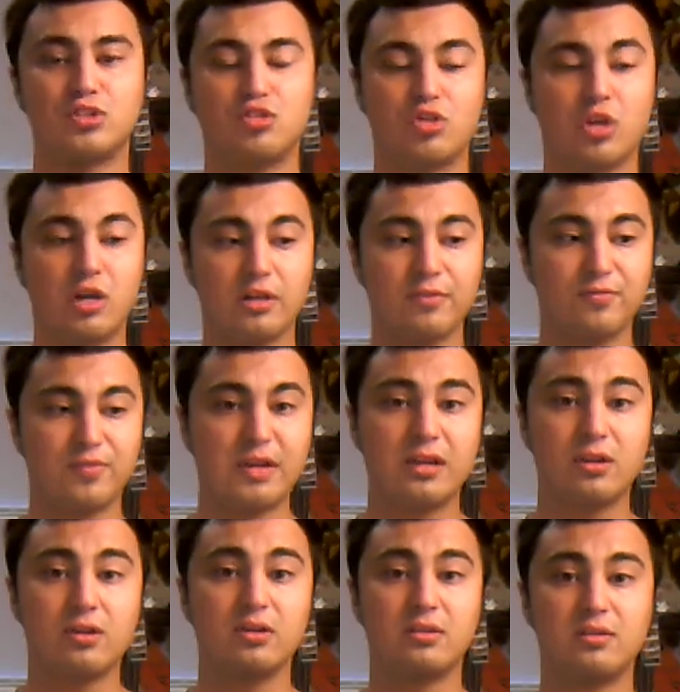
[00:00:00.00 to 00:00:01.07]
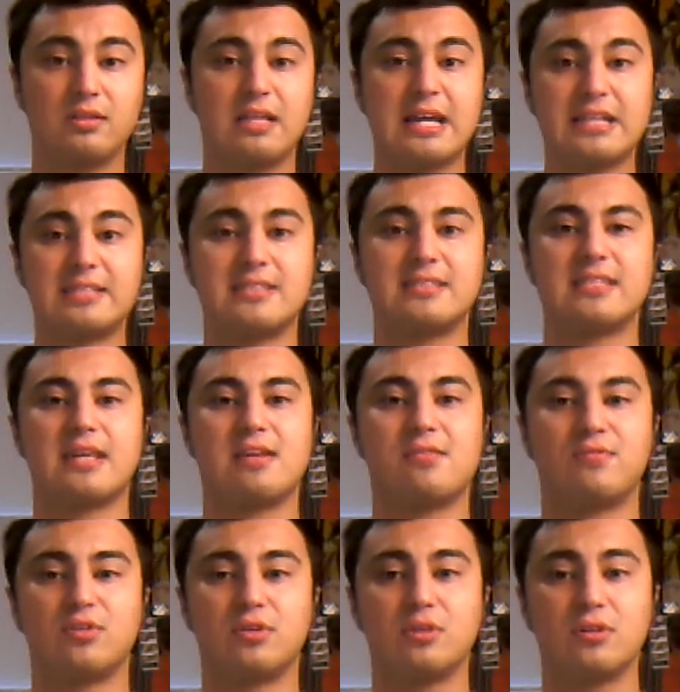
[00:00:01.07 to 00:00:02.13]
Darth Vader
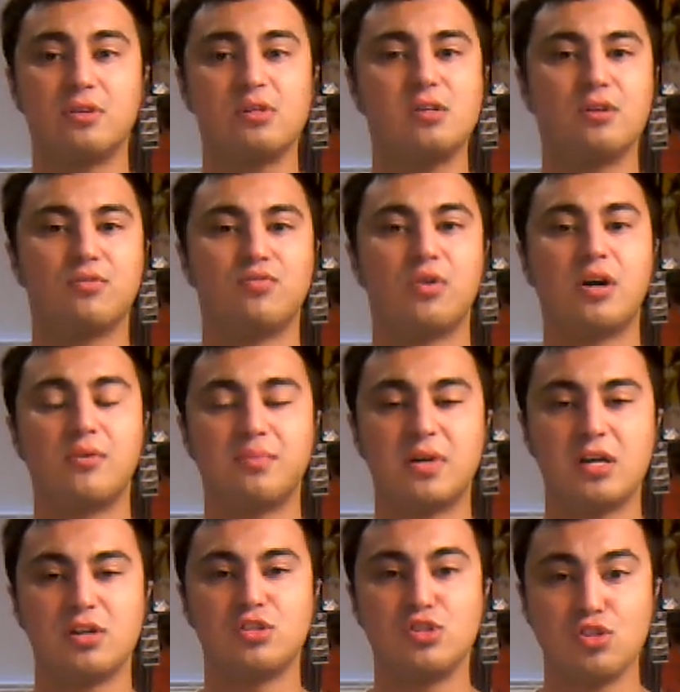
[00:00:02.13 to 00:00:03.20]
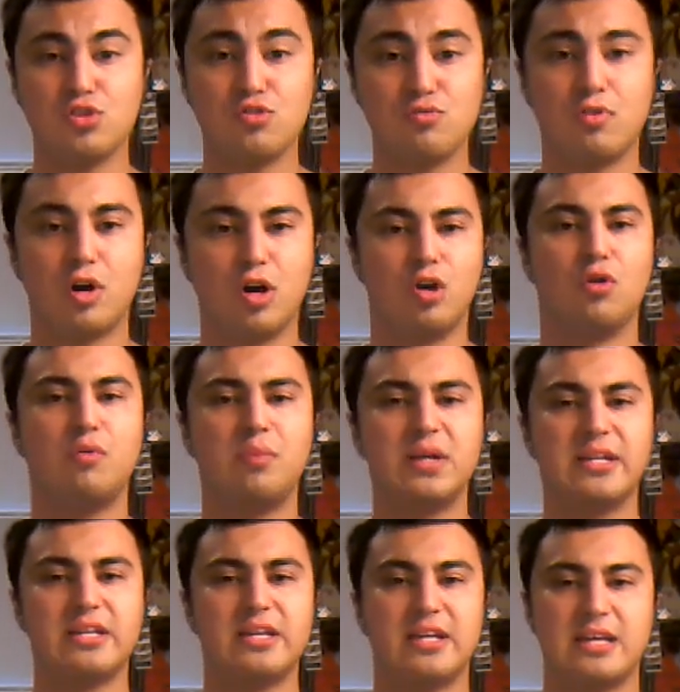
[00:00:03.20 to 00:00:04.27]
lightsaber from A New Hope
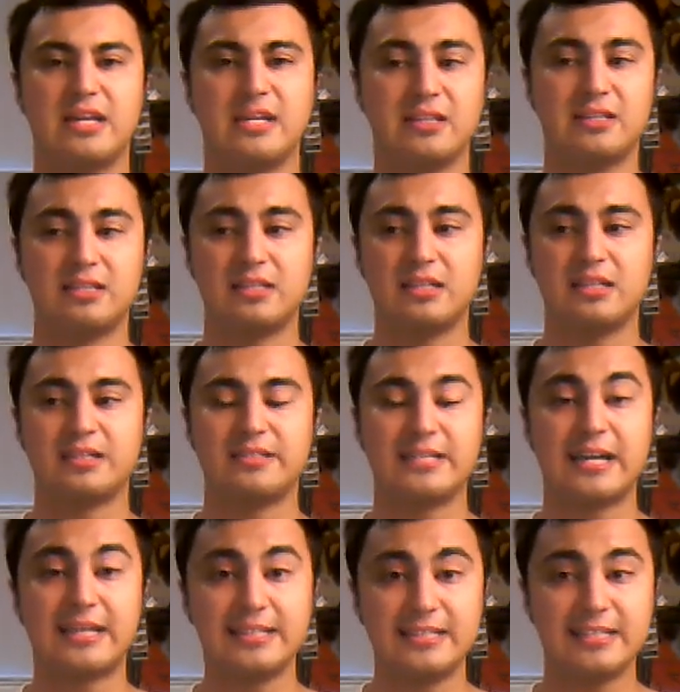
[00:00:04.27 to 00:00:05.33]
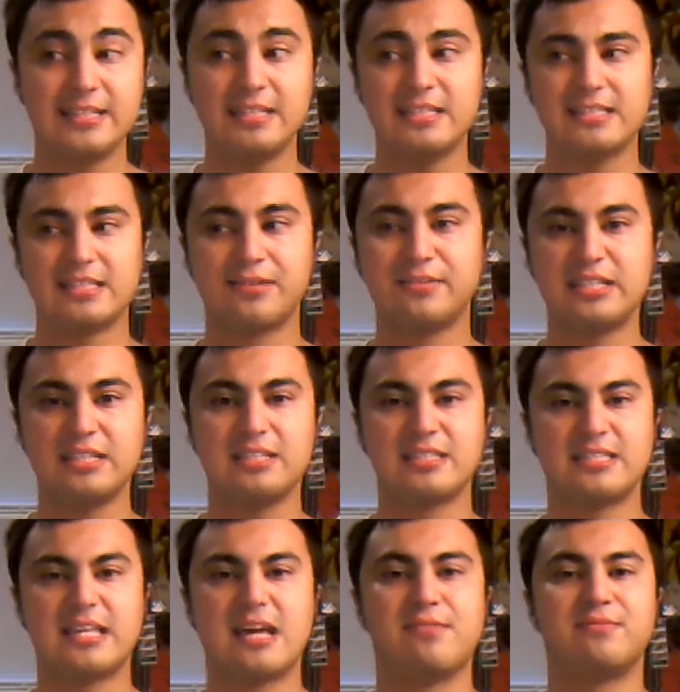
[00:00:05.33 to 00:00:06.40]
in
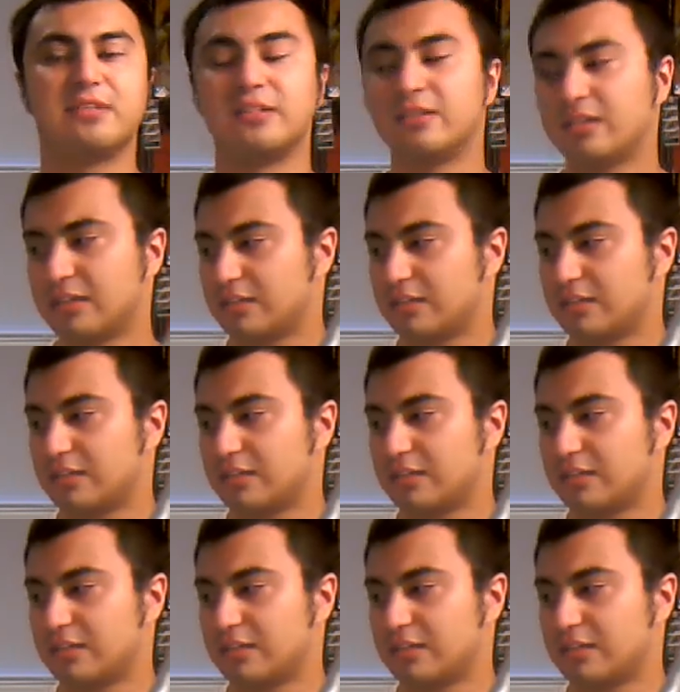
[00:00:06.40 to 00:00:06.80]
1977.